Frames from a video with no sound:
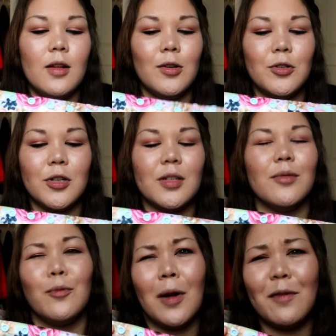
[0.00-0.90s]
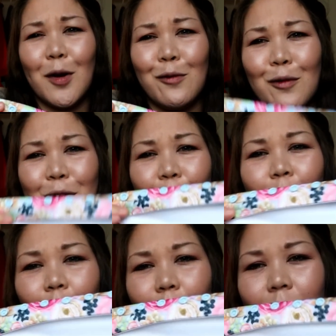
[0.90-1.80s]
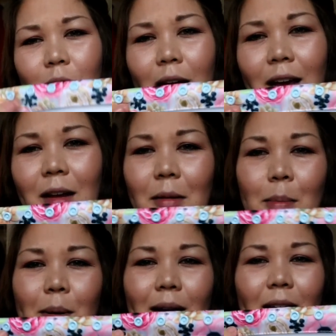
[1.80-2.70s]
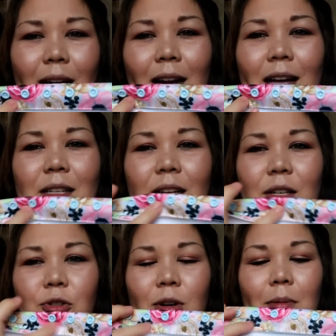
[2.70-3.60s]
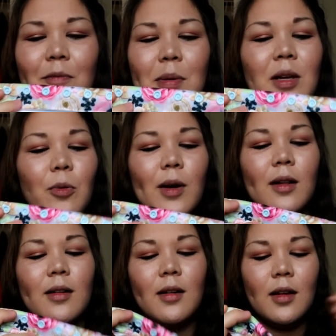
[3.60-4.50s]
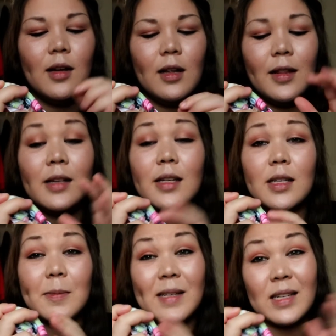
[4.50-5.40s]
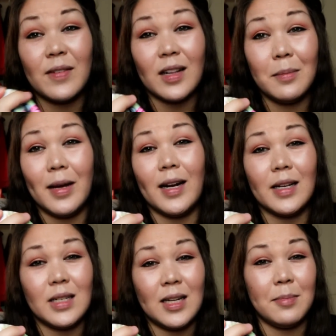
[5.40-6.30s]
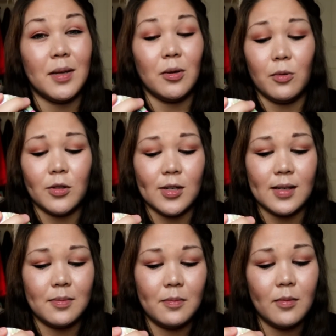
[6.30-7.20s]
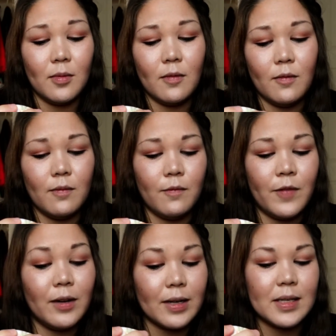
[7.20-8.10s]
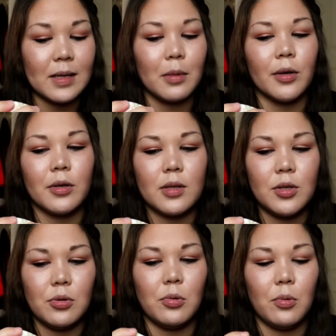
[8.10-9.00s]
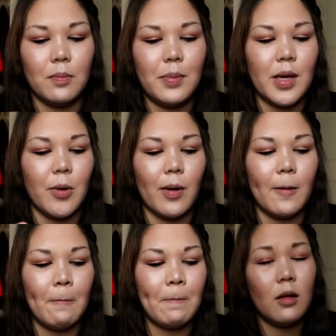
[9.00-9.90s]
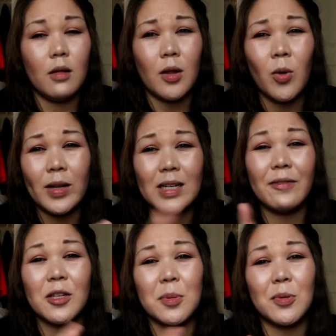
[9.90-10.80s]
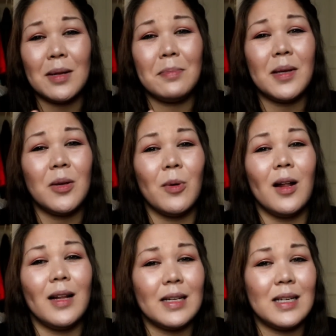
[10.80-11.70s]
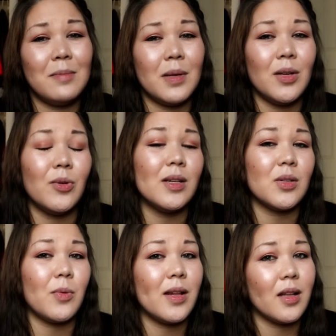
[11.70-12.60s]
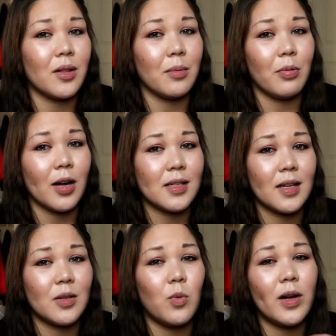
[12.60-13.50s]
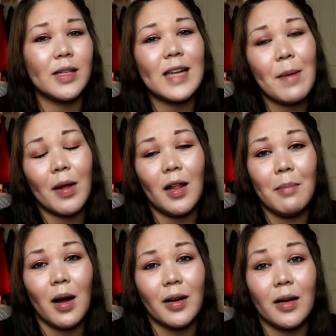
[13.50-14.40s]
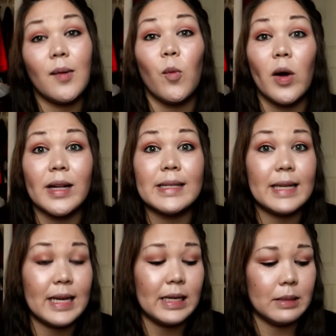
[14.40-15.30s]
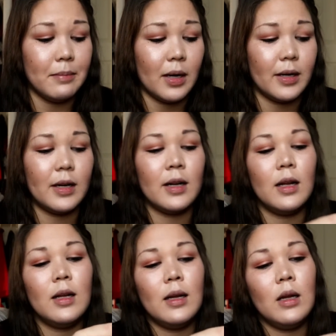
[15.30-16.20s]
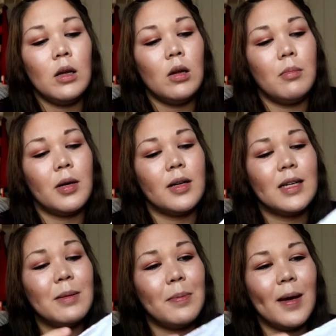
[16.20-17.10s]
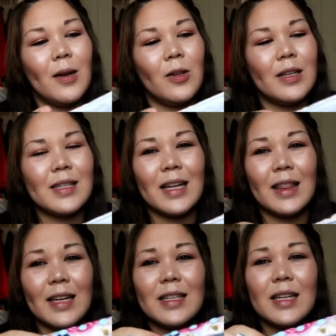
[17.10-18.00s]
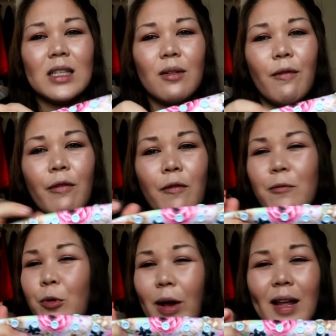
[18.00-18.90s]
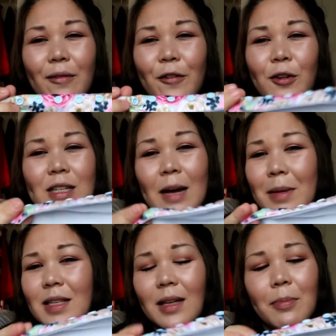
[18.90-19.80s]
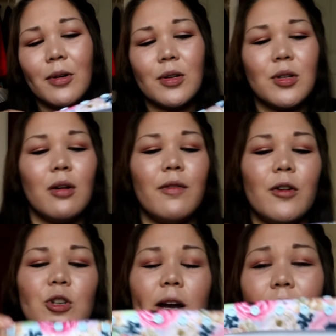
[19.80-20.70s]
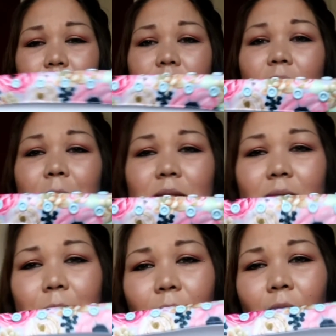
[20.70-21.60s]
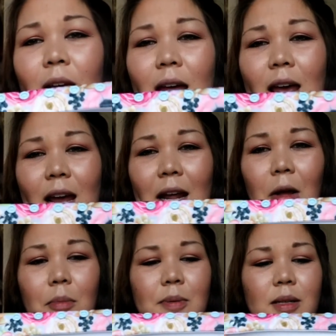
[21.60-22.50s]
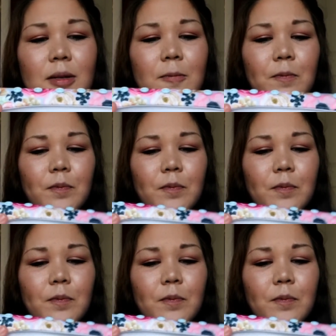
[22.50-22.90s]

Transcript: Here's just a rough overview of what it would look like, but it has a strip of PUL. This is specifically made out of TPU, which is very similar to PUL. The only difference between PUL and TPU is the way that they're processed. One is chemically bonded and one is heat bonded. But a tummy panel is like this. It's great for tummy sleepers, so if your child is a tummy sleeper, it helps